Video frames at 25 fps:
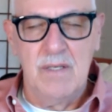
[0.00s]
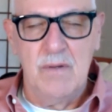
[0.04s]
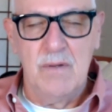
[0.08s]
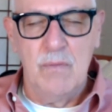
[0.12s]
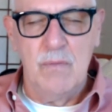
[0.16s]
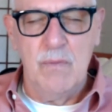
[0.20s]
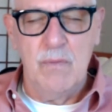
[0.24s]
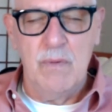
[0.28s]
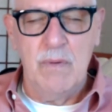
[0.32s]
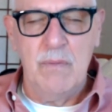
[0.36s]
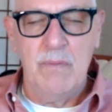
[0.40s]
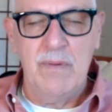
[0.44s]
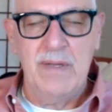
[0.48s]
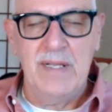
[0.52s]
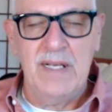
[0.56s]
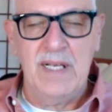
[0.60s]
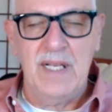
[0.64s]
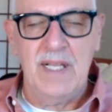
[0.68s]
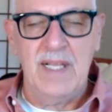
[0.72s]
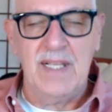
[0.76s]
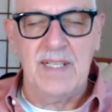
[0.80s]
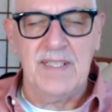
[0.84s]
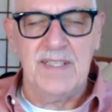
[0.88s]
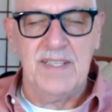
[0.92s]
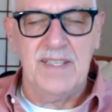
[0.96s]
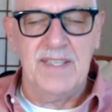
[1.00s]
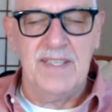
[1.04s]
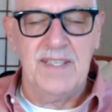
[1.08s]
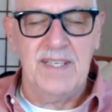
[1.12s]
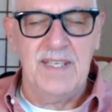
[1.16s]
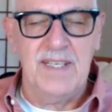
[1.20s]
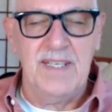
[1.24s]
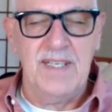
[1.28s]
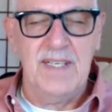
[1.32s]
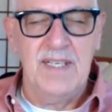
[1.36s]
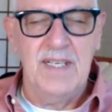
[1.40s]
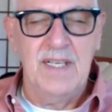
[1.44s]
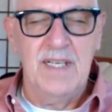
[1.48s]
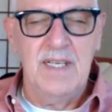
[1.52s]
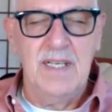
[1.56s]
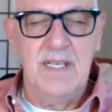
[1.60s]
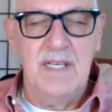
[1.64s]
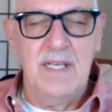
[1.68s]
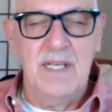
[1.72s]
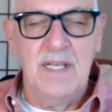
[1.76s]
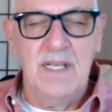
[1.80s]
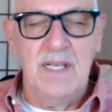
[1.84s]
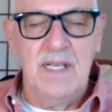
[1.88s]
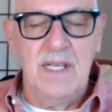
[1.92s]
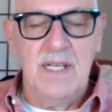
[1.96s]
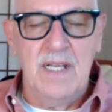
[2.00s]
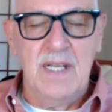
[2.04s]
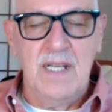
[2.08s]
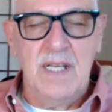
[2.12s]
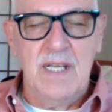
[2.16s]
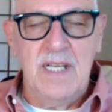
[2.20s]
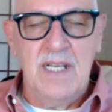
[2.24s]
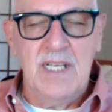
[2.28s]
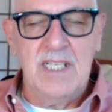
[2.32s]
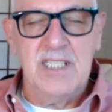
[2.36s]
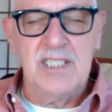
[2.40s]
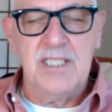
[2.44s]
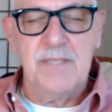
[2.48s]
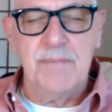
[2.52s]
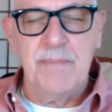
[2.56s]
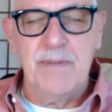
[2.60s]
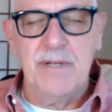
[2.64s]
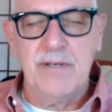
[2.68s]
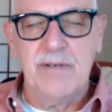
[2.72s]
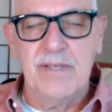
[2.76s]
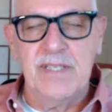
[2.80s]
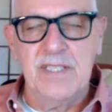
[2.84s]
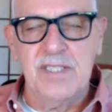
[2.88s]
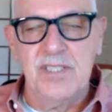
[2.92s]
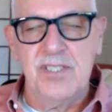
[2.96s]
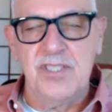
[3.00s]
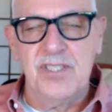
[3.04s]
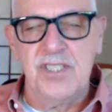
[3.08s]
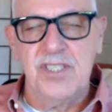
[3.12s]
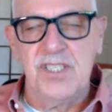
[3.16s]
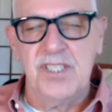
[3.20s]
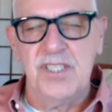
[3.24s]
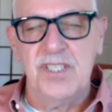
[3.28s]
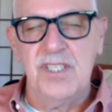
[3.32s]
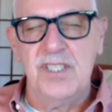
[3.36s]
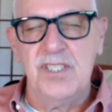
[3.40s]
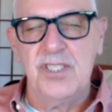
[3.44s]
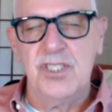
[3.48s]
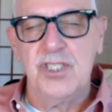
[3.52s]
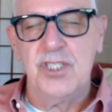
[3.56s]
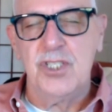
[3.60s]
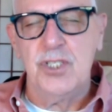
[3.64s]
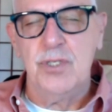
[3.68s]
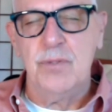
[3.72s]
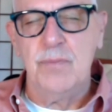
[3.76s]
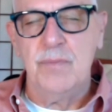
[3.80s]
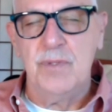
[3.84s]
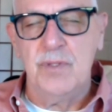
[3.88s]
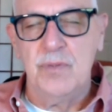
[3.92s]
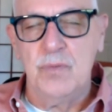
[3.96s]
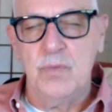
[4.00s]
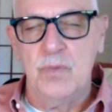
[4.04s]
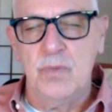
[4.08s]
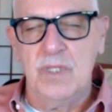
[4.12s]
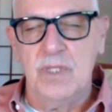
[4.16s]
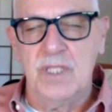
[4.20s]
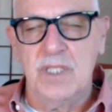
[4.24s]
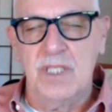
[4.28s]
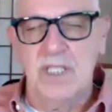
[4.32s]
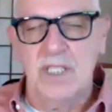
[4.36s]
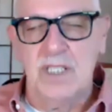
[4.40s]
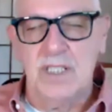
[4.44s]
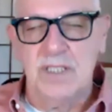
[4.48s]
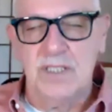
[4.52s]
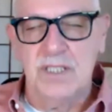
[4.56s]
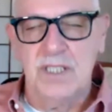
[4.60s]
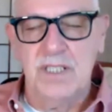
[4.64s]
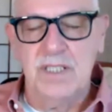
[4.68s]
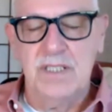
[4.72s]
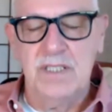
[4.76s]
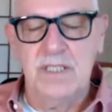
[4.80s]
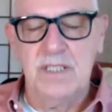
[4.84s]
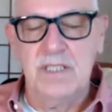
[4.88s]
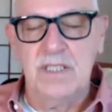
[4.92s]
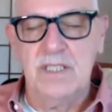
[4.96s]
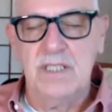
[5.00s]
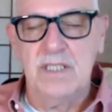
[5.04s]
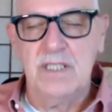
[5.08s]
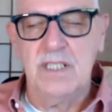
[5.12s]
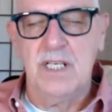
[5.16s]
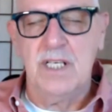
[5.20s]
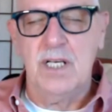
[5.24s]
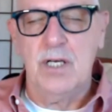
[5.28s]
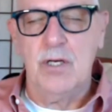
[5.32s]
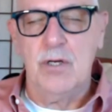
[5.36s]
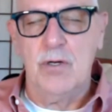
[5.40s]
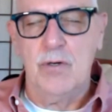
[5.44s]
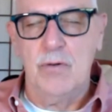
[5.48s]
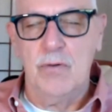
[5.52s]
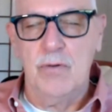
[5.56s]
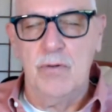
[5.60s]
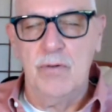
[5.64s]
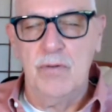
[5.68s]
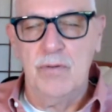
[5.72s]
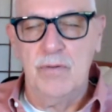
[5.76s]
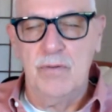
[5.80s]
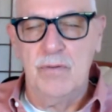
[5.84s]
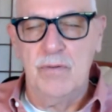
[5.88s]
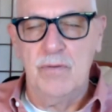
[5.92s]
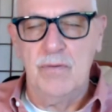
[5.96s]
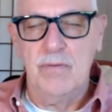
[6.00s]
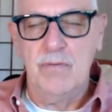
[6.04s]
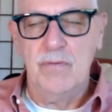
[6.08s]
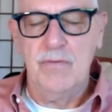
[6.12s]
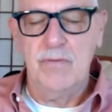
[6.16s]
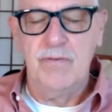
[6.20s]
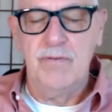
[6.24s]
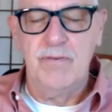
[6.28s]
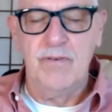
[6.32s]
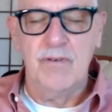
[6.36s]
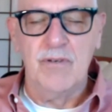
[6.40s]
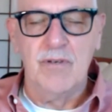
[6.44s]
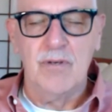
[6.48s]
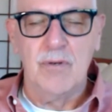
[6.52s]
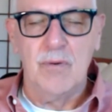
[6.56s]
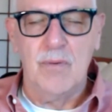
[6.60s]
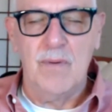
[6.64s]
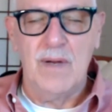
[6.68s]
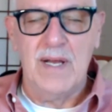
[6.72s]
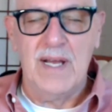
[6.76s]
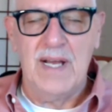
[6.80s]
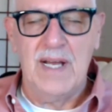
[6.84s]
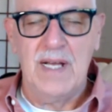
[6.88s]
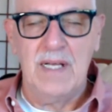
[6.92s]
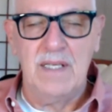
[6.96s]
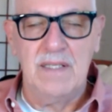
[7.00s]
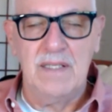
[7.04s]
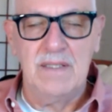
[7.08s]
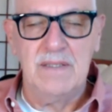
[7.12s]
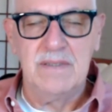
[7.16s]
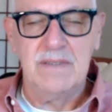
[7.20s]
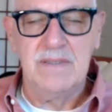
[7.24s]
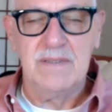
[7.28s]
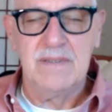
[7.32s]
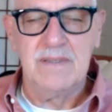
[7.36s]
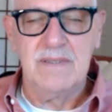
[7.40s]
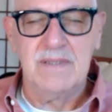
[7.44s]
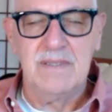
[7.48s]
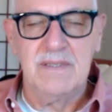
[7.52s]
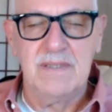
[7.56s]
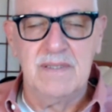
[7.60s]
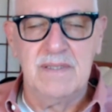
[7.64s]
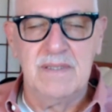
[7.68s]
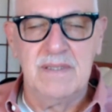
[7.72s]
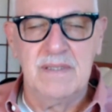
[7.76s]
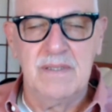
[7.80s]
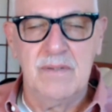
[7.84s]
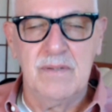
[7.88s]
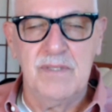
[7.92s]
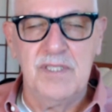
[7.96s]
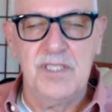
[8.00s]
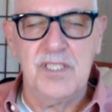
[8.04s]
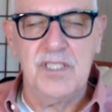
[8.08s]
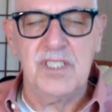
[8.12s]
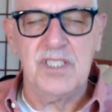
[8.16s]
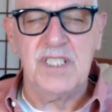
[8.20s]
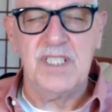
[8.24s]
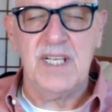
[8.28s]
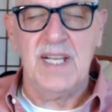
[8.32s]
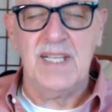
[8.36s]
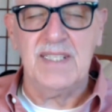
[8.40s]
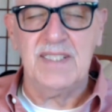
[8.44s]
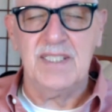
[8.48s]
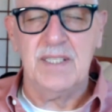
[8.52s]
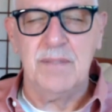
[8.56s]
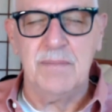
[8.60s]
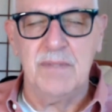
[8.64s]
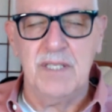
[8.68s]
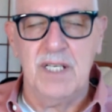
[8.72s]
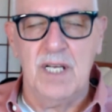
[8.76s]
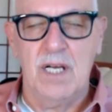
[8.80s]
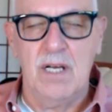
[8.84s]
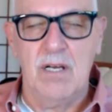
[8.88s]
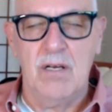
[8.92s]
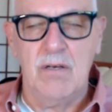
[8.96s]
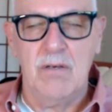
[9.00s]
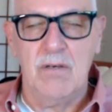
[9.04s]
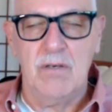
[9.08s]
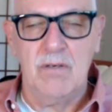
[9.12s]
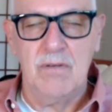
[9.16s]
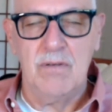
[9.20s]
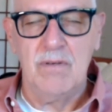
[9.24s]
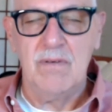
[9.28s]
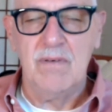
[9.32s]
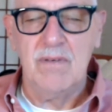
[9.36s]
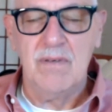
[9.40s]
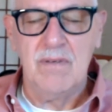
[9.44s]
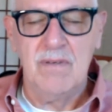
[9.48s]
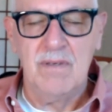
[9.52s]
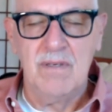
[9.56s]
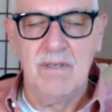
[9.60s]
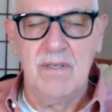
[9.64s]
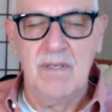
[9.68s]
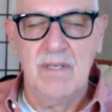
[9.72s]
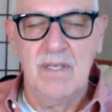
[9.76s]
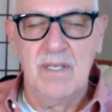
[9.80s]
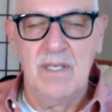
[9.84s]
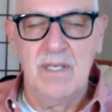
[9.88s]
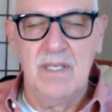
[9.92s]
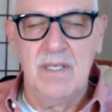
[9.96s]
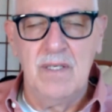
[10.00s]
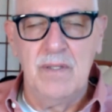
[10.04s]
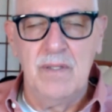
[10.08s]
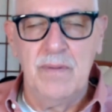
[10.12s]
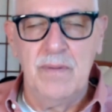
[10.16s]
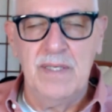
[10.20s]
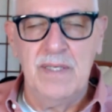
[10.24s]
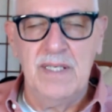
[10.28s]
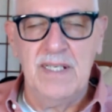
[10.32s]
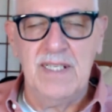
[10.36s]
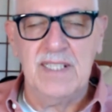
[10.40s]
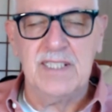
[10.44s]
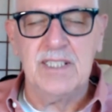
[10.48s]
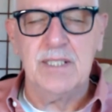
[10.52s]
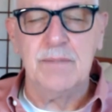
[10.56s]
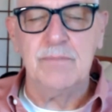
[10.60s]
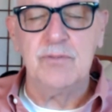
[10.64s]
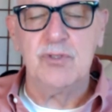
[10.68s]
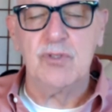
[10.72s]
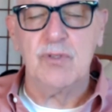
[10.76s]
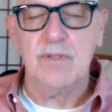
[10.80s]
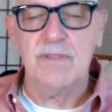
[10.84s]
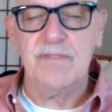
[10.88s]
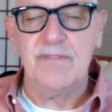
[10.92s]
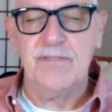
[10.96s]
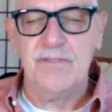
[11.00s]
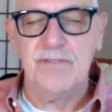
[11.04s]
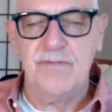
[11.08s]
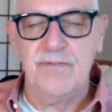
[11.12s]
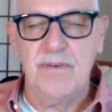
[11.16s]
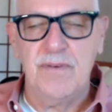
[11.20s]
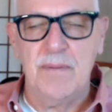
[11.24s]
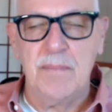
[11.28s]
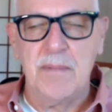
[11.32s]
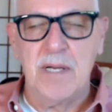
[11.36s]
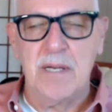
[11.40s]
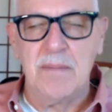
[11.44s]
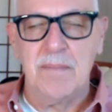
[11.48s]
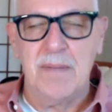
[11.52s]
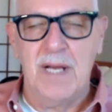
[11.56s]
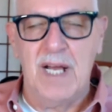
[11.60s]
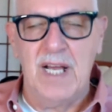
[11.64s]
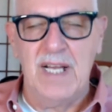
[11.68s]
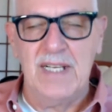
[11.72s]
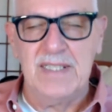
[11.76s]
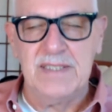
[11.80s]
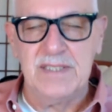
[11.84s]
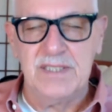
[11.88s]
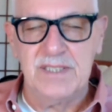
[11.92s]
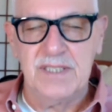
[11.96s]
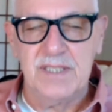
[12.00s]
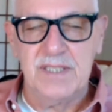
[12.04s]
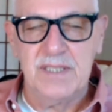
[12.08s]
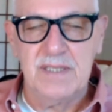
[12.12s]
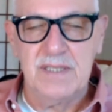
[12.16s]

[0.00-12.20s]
when we let the experience in this human world go for a while. We just let them go. We let them drift from our mind.